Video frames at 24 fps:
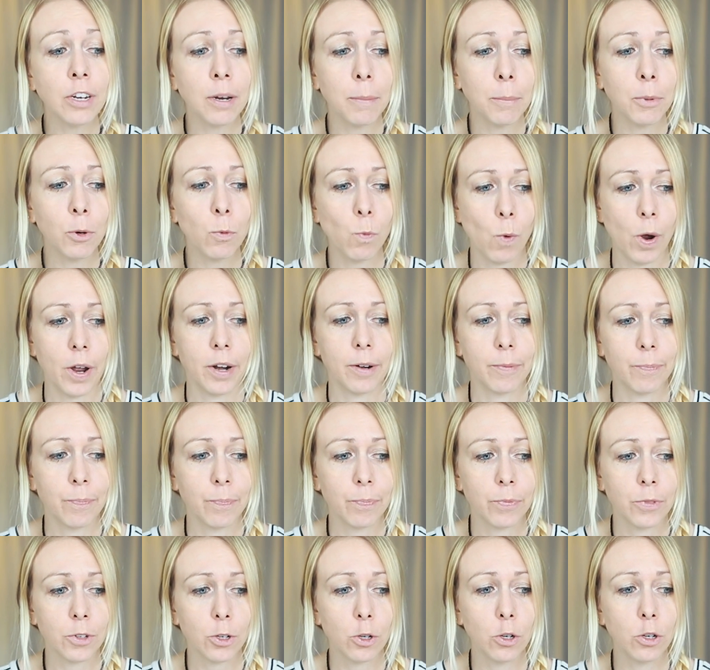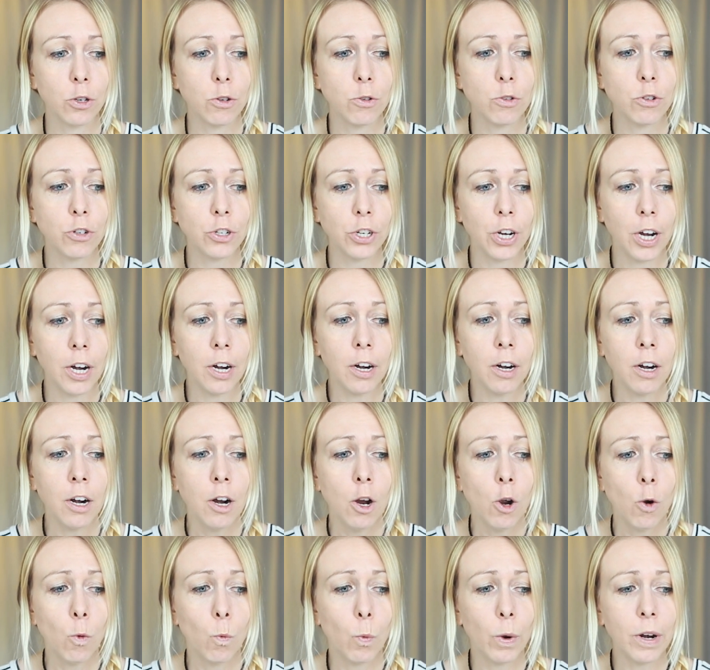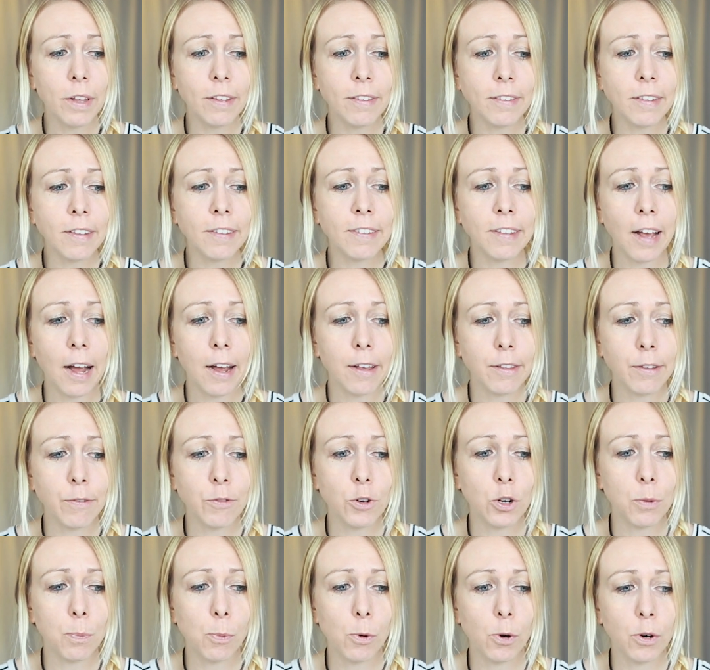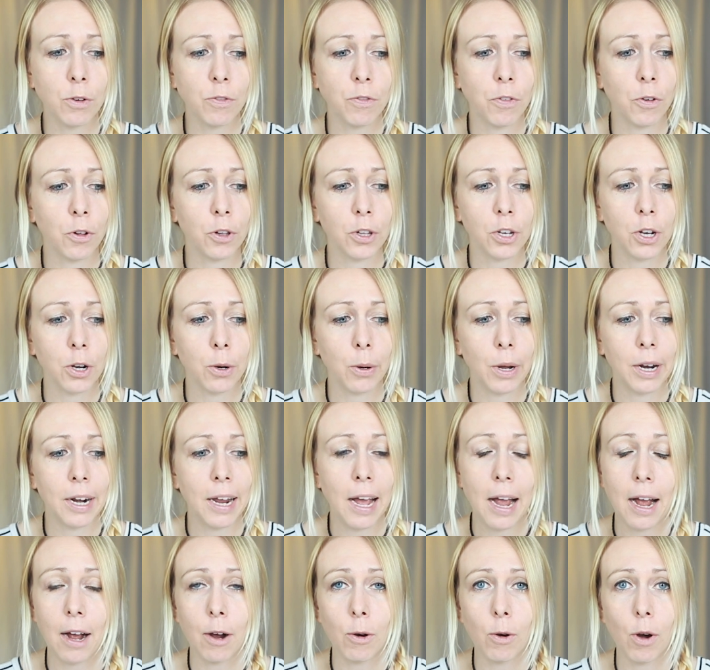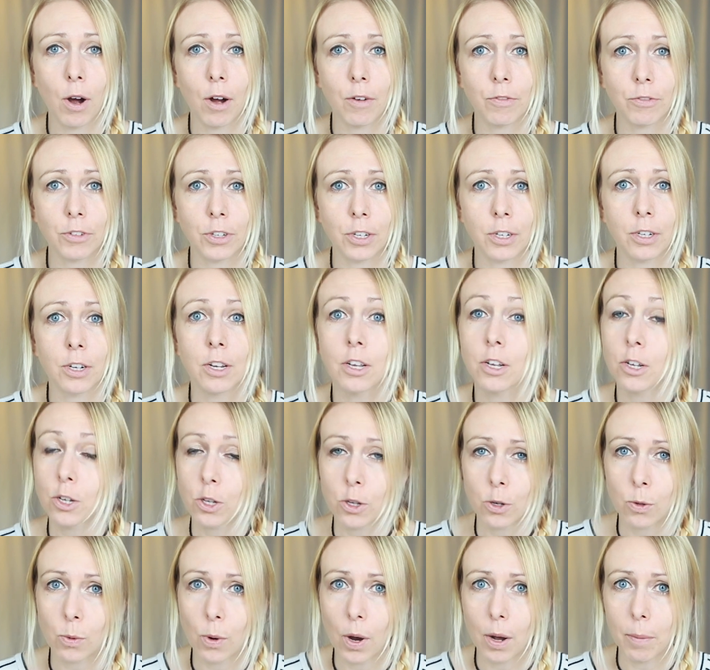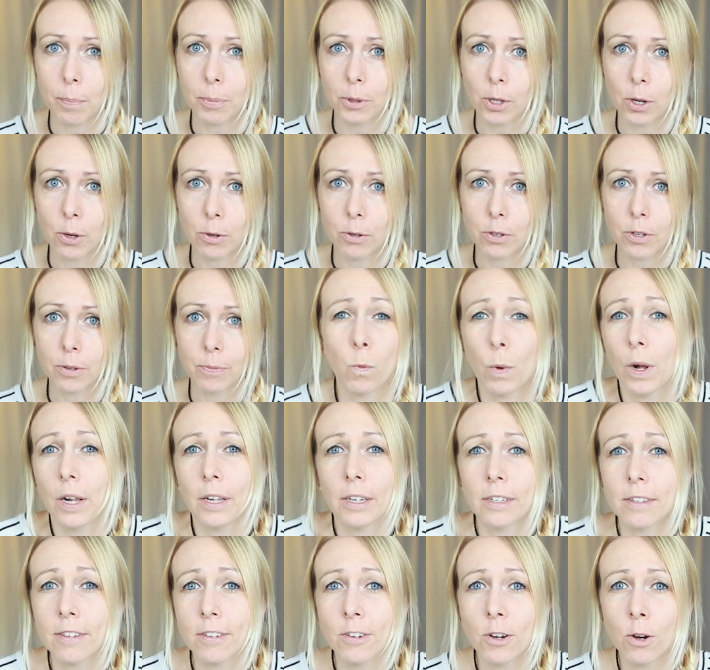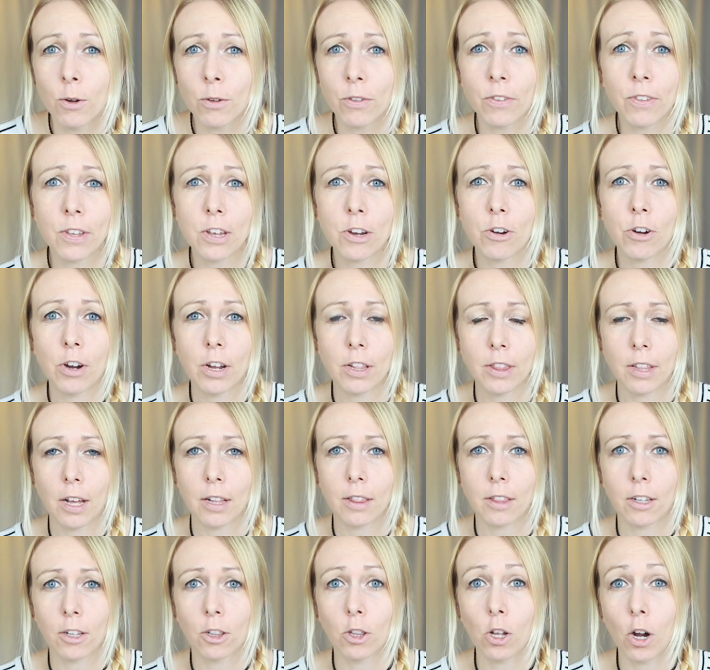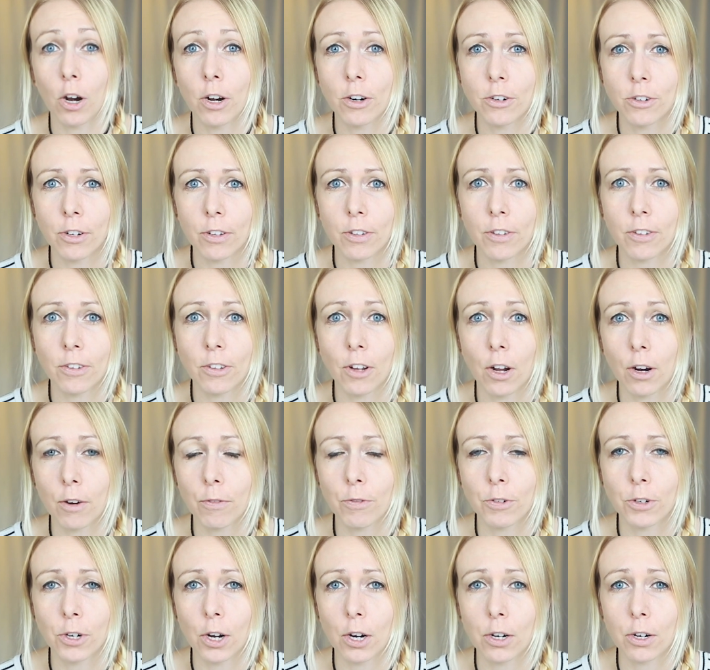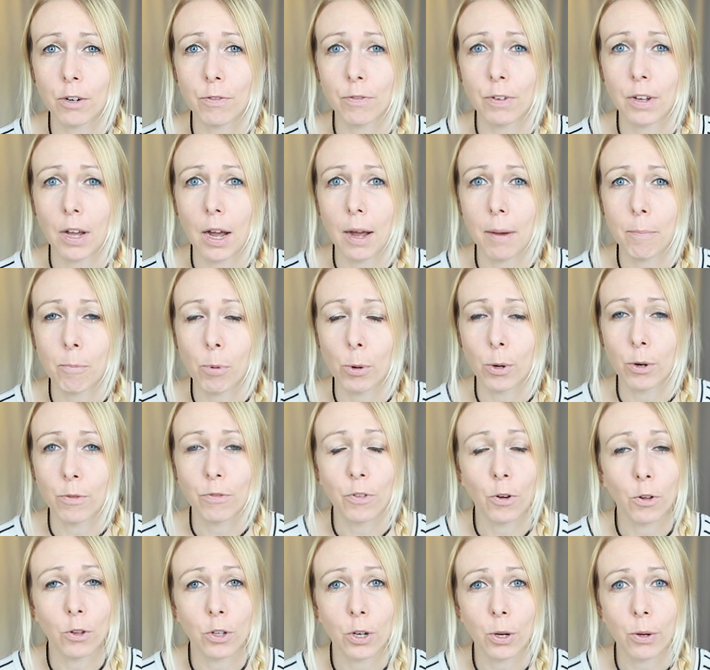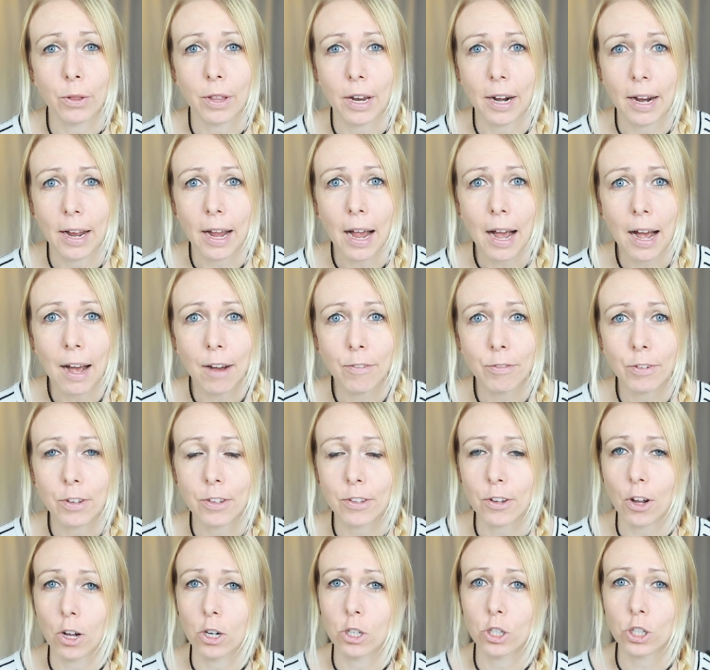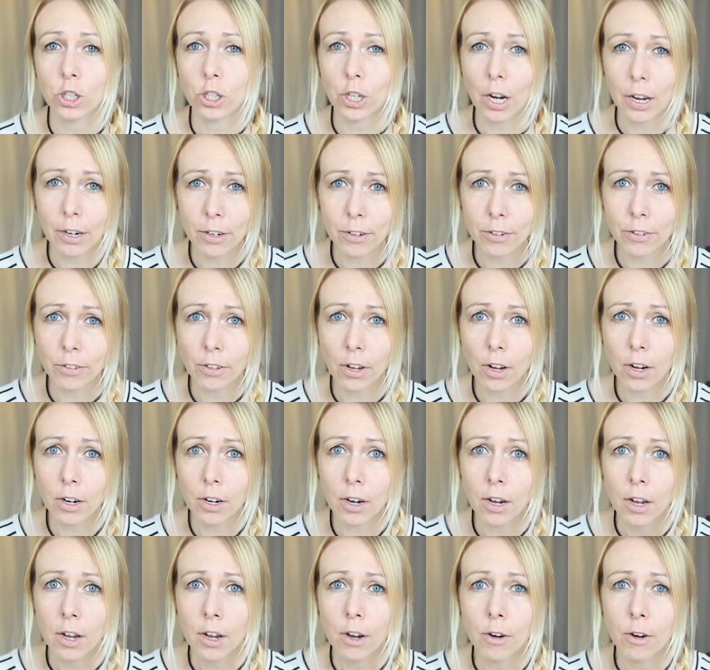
number 1. Could you share what is the size of your portfolio and how often you upload? Well, it's no secret that the largest stock photography portfolio that I have is on Shutterstock.